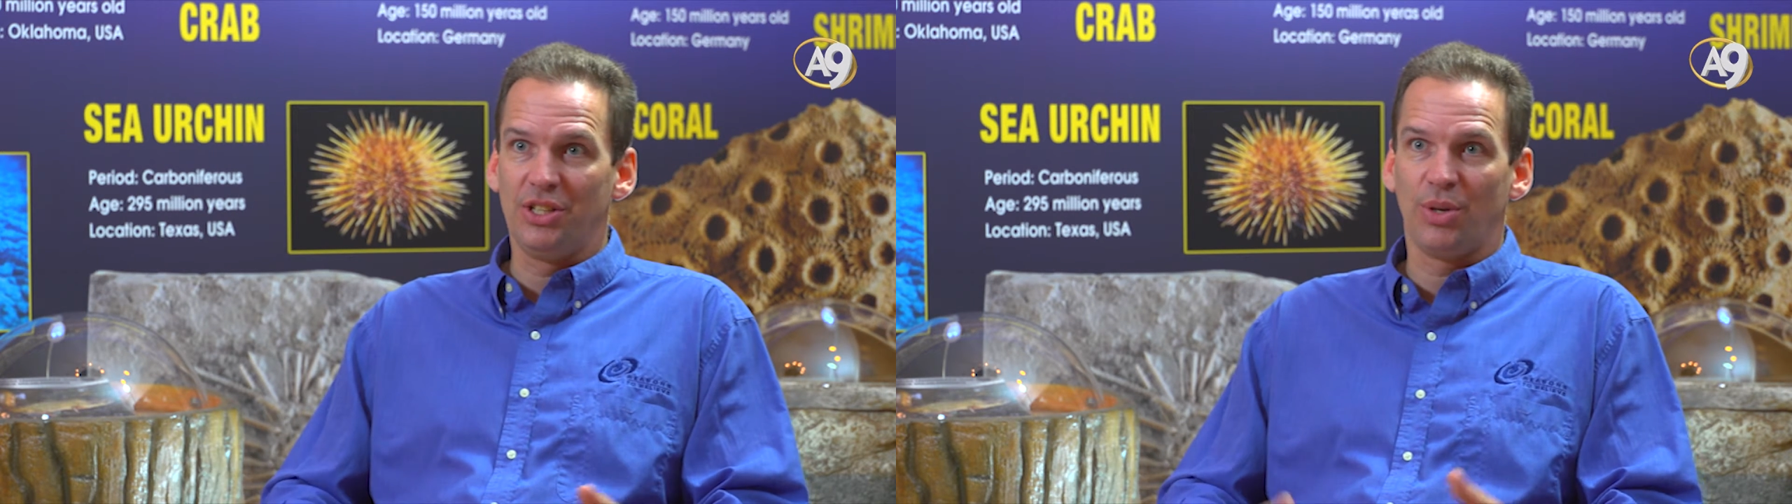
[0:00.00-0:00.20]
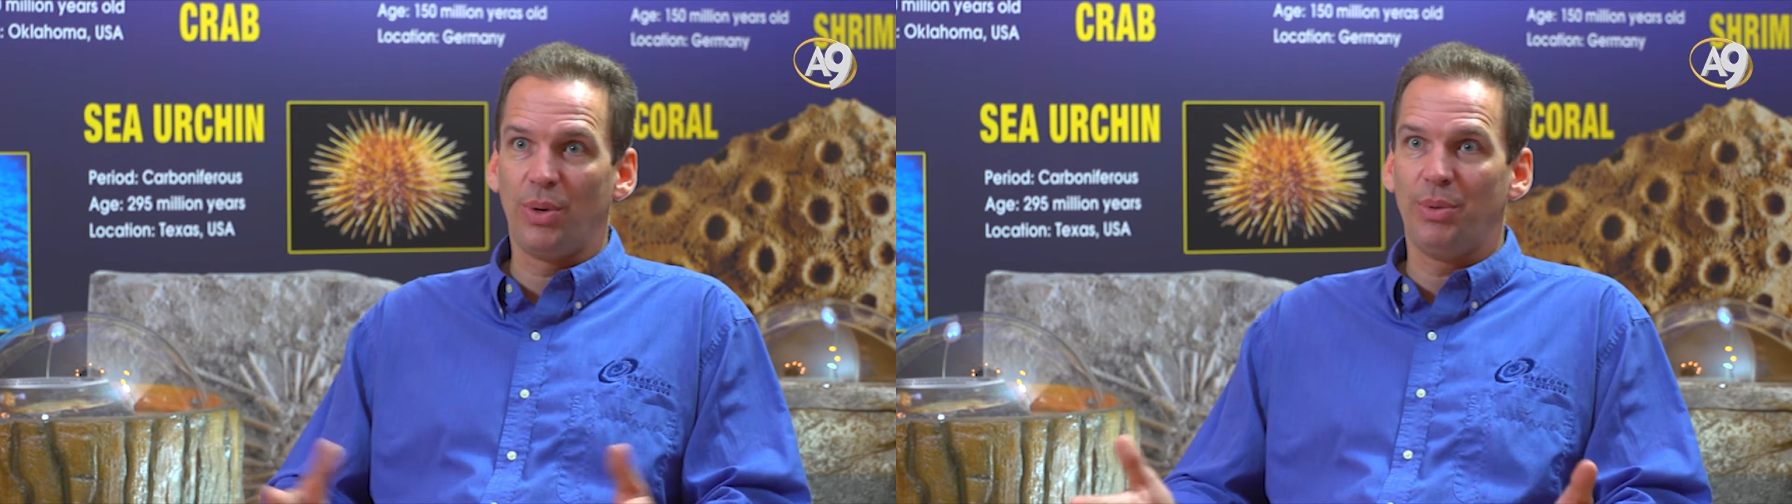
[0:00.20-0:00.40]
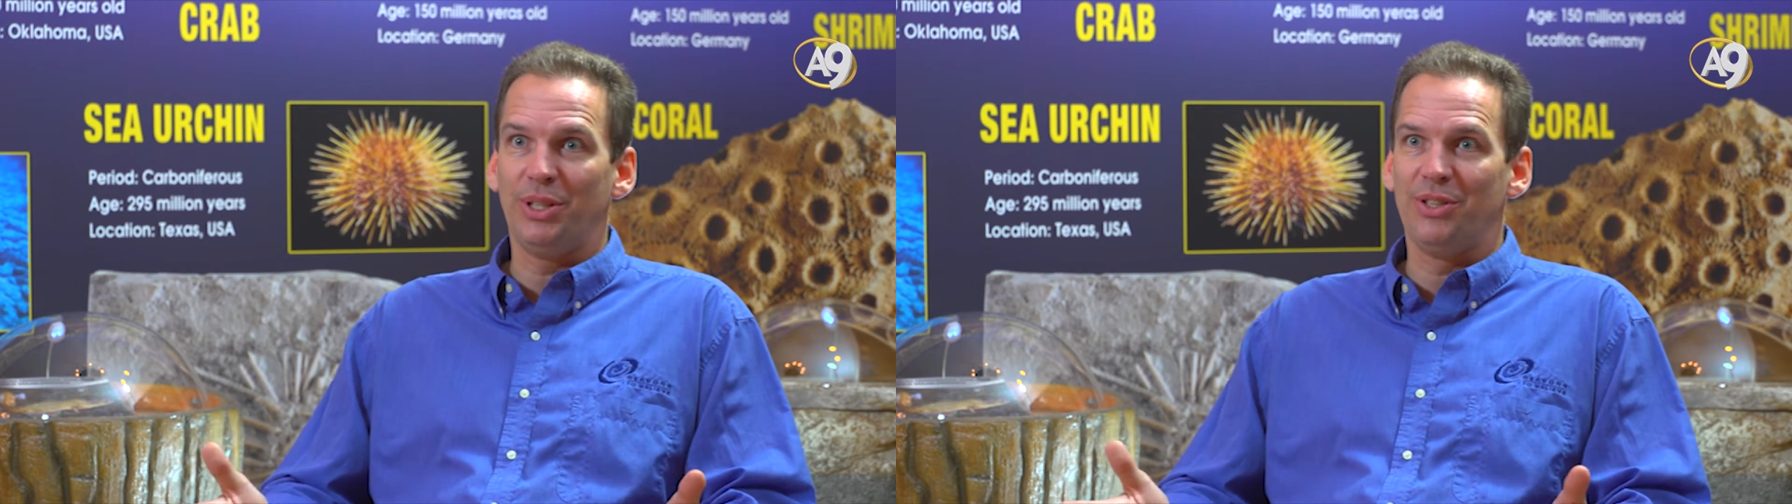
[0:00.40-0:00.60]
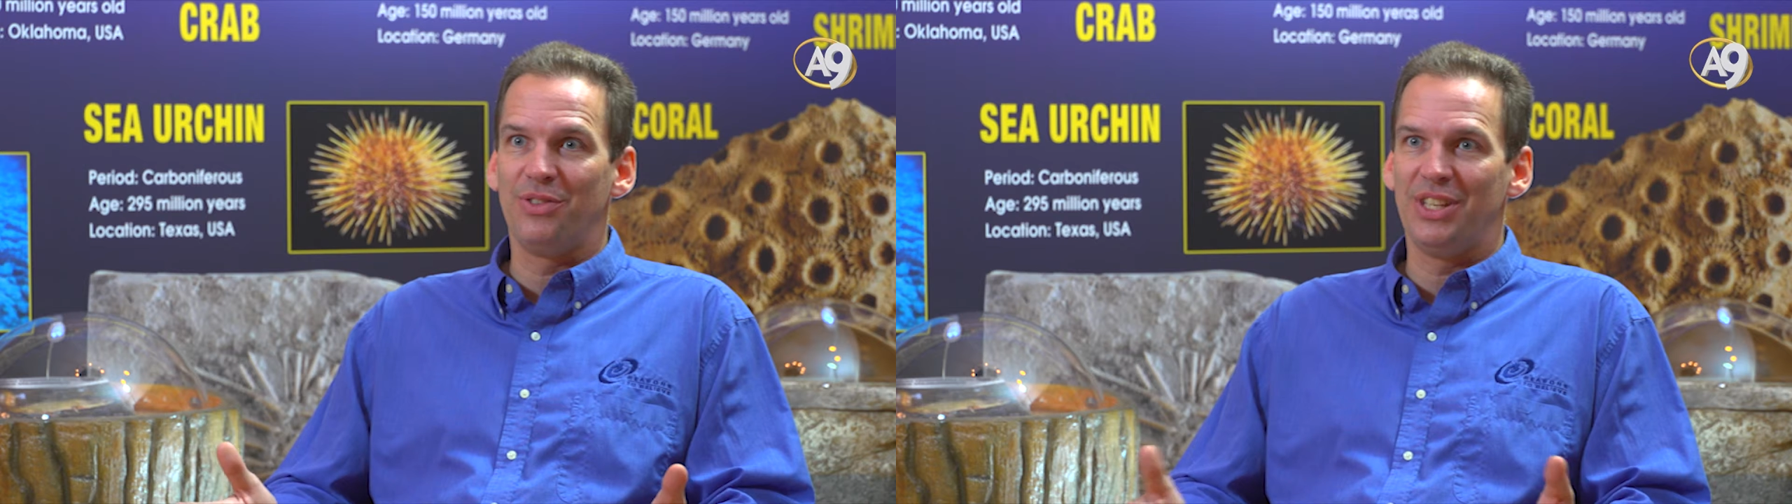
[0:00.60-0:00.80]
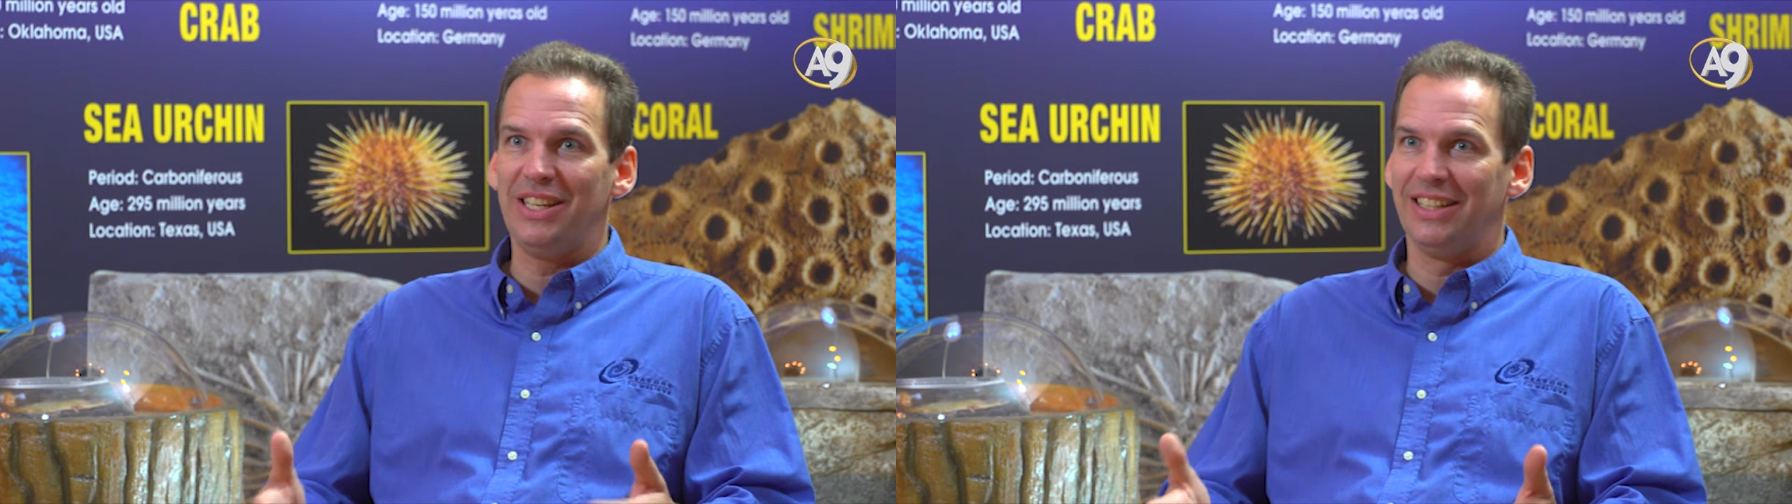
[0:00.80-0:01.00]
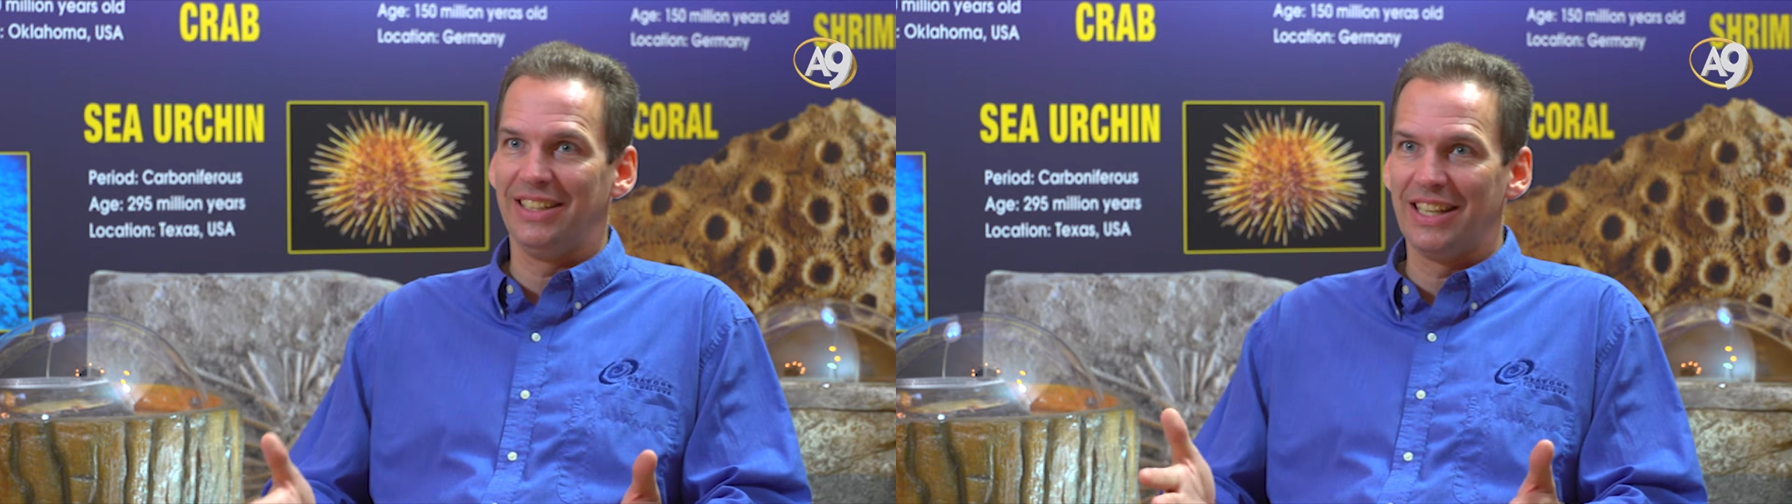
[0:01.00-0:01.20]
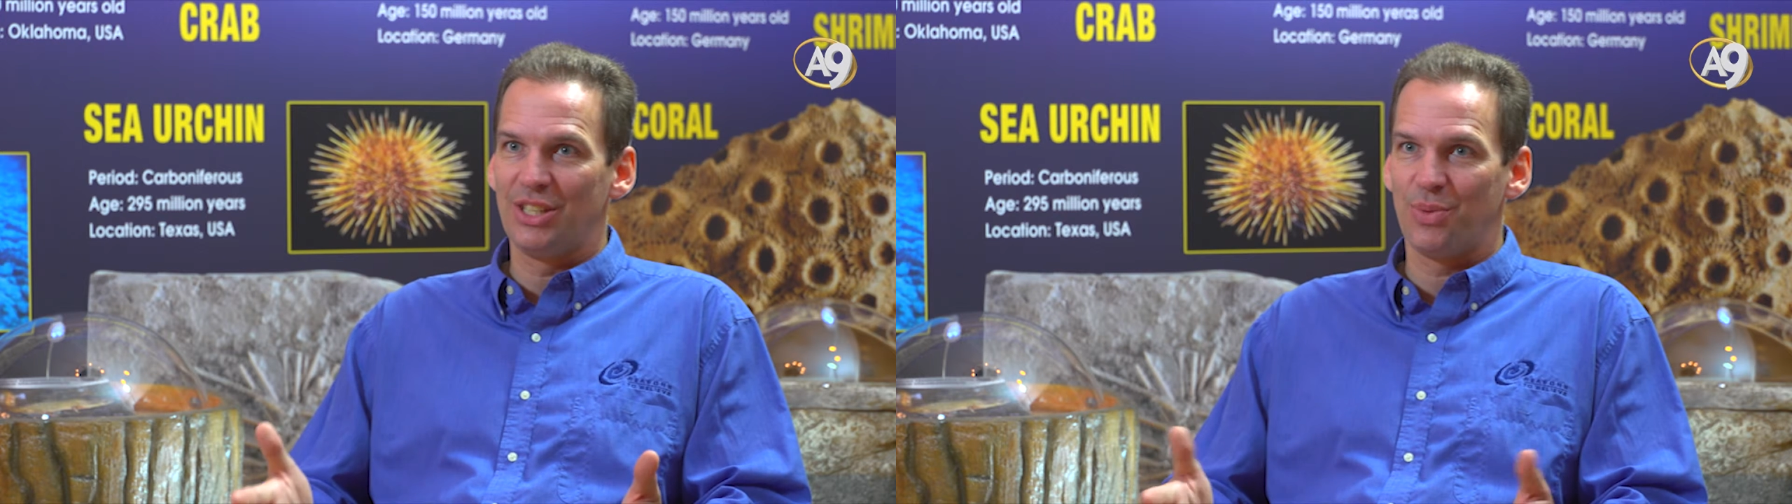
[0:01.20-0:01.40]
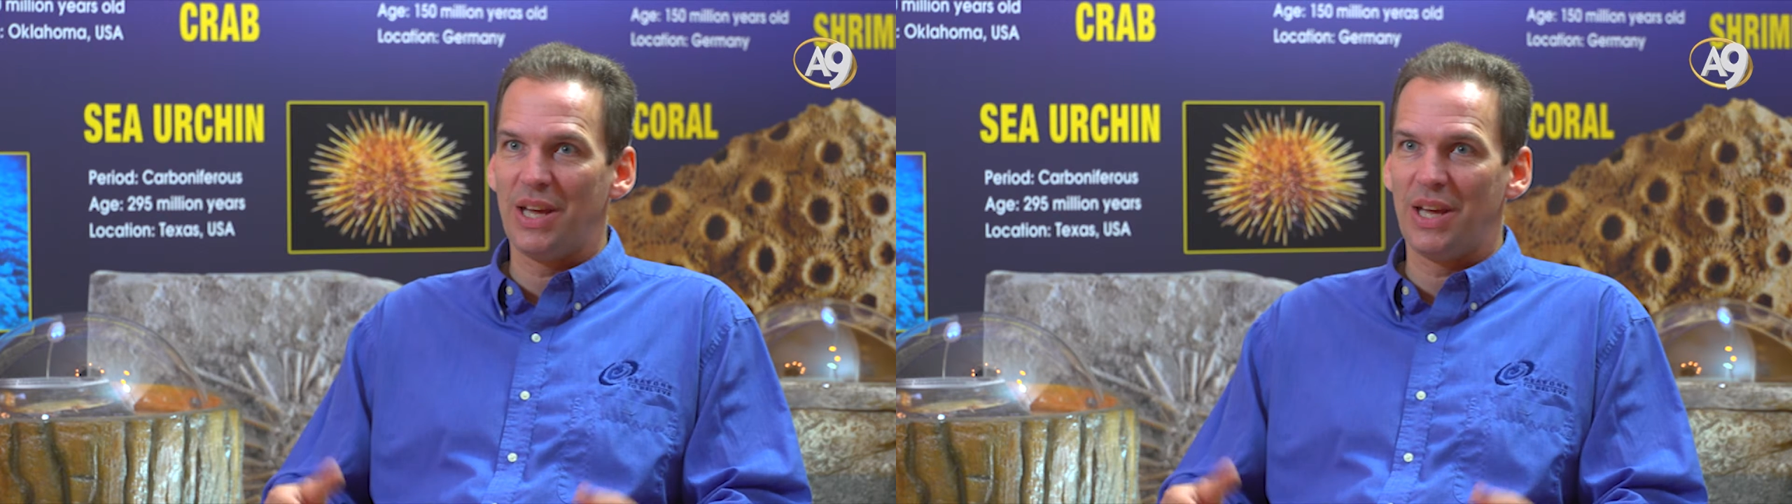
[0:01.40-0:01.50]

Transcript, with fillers: And so we wouldn't have seen it unless